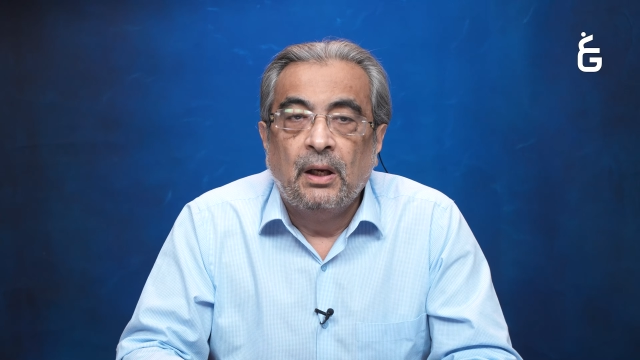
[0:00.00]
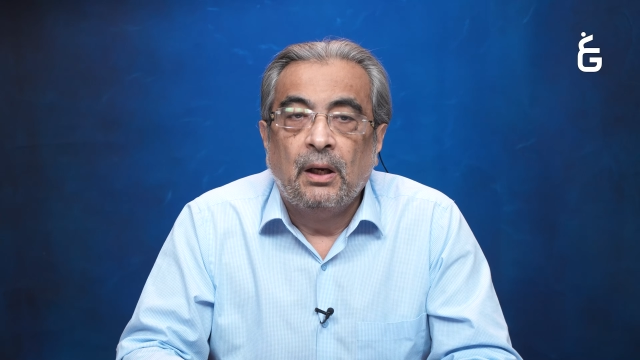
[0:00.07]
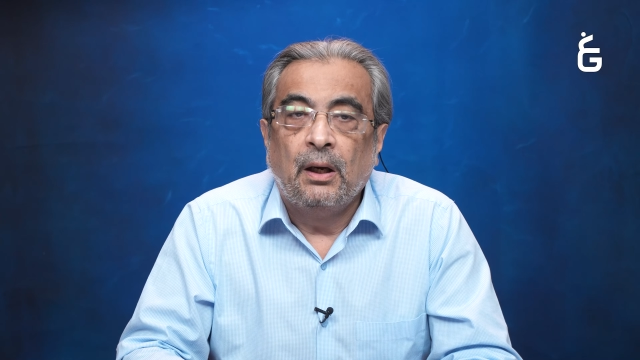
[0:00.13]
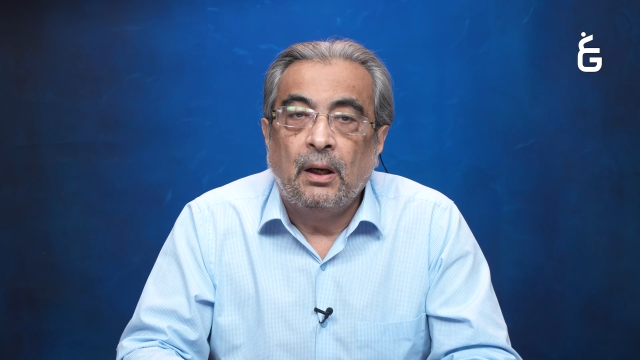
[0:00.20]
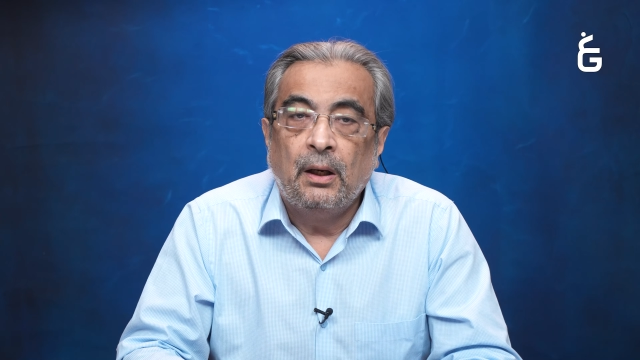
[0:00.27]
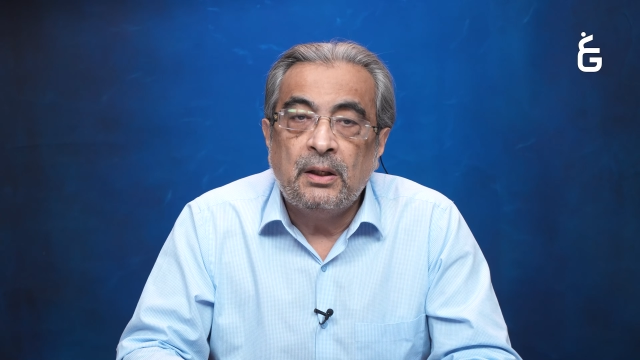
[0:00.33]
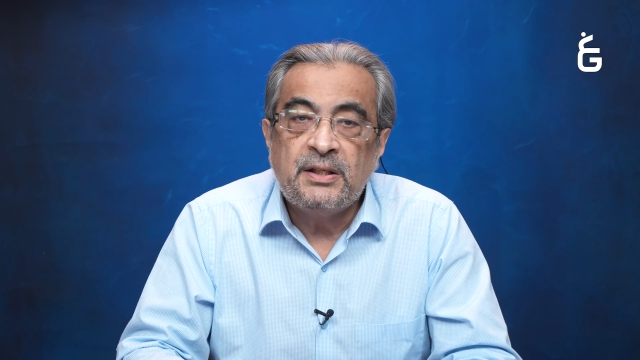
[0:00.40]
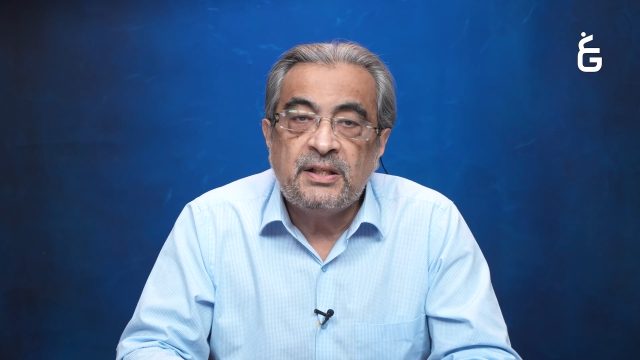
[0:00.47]

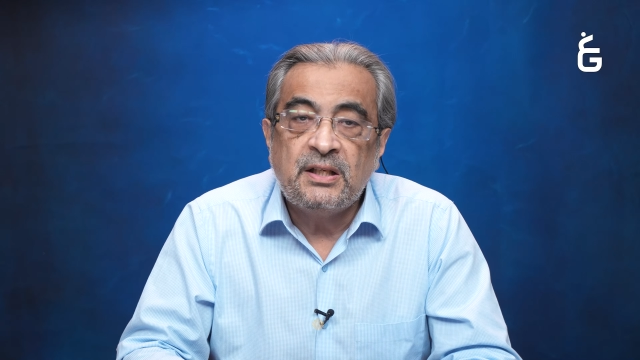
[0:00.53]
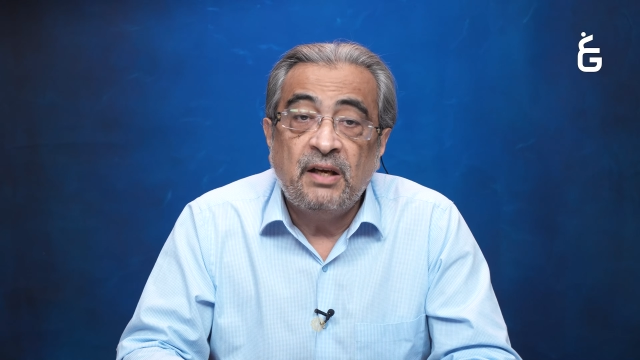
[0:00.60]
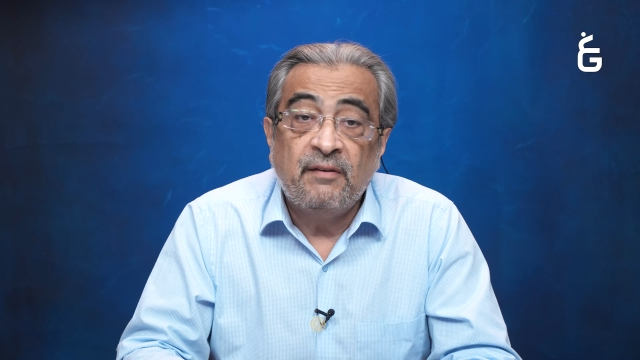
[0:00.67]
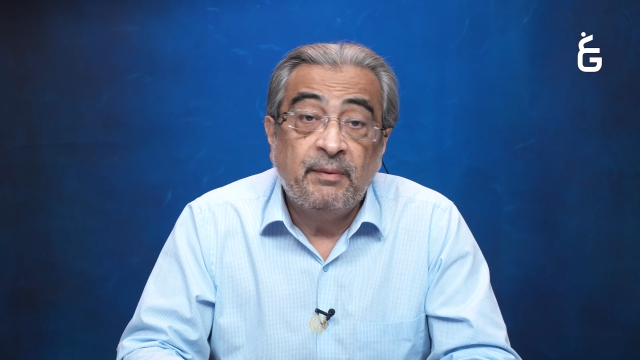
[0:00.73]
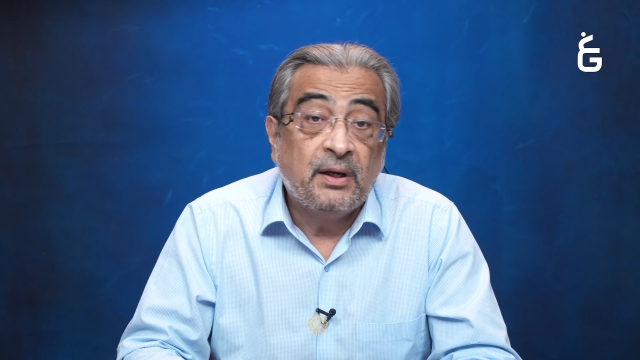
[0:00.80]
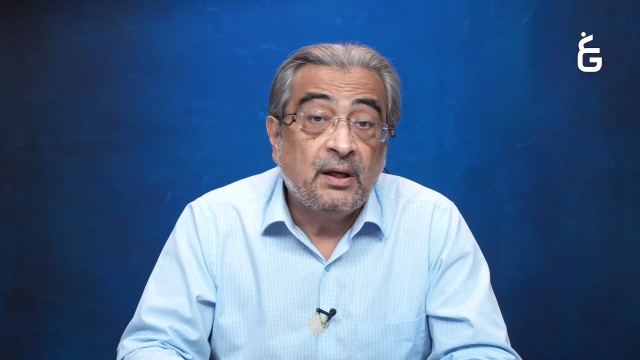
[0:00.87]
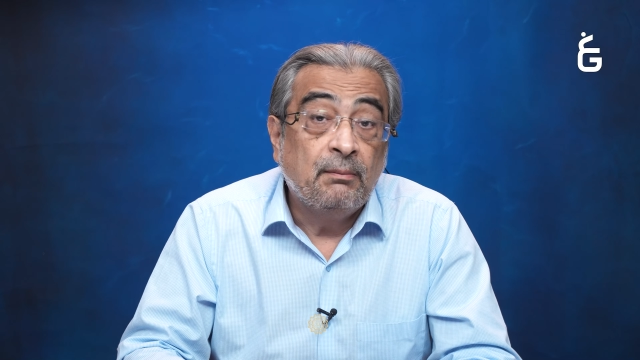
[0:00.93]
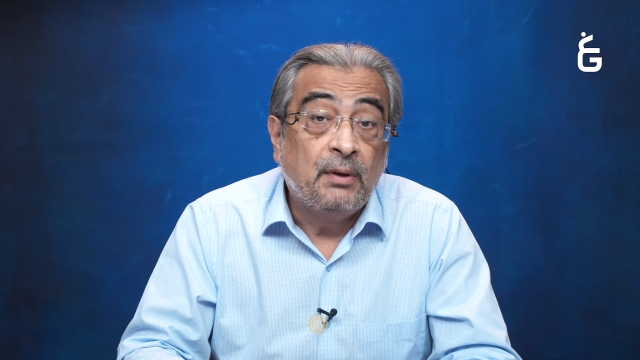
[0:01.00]
Hearts have
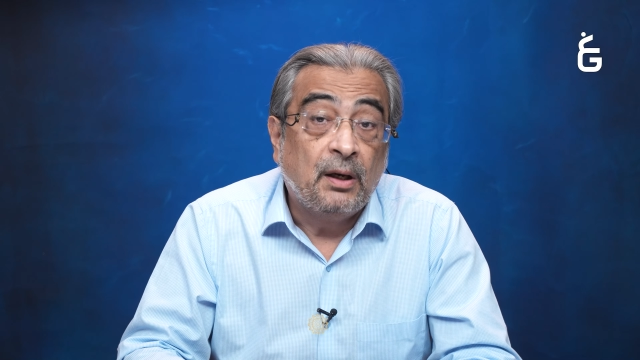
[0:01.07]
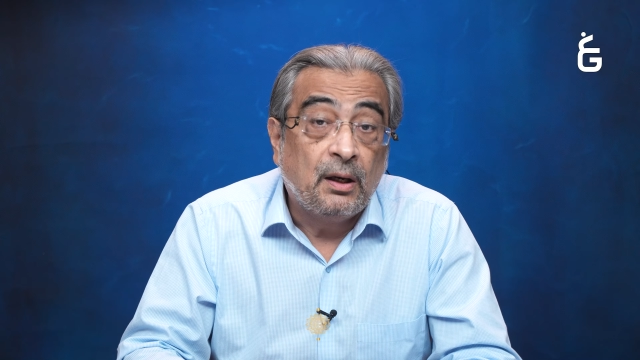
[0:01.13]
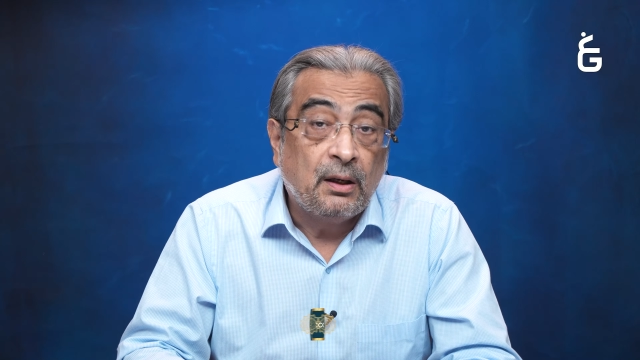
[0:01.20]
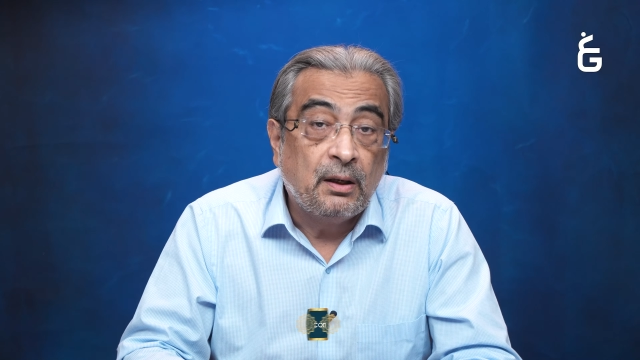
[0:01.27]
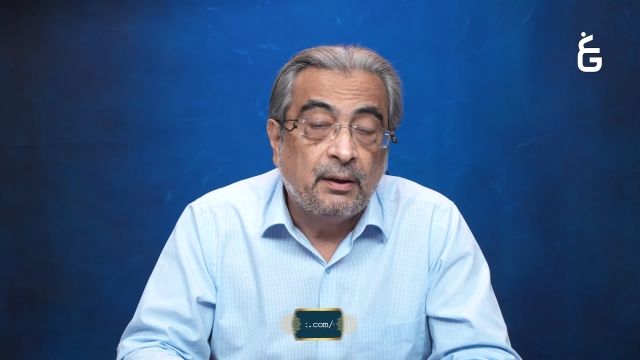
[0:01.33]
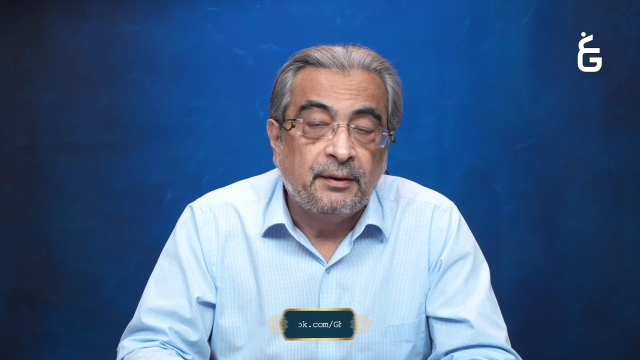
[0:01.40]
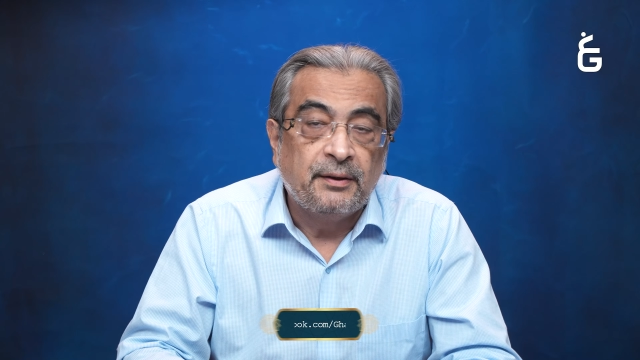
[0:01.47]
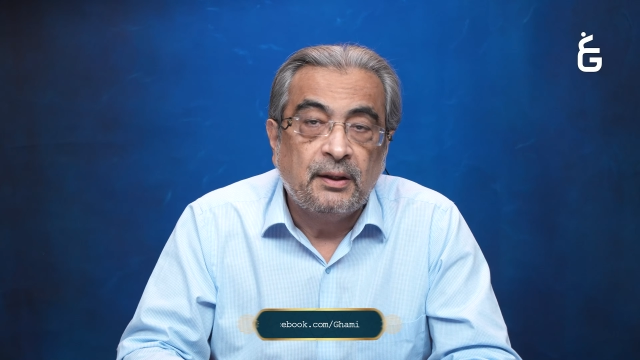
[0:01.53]
become
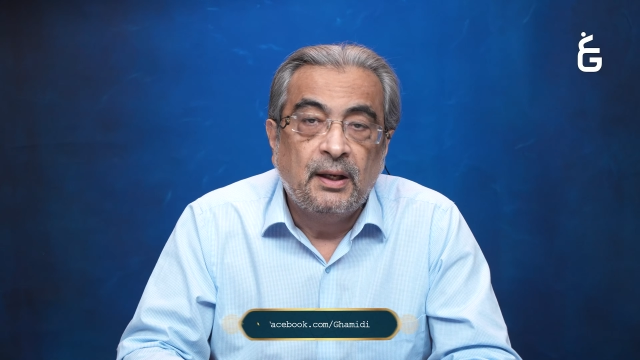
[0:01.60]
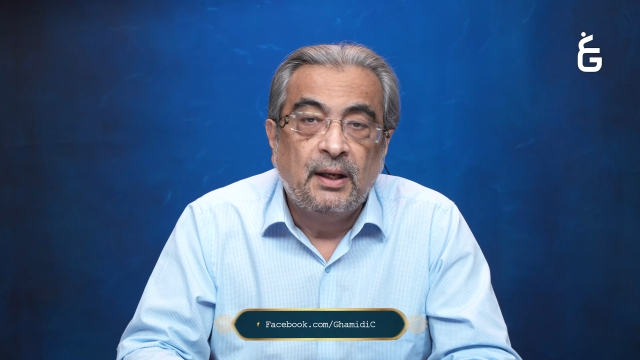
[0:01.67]
hard,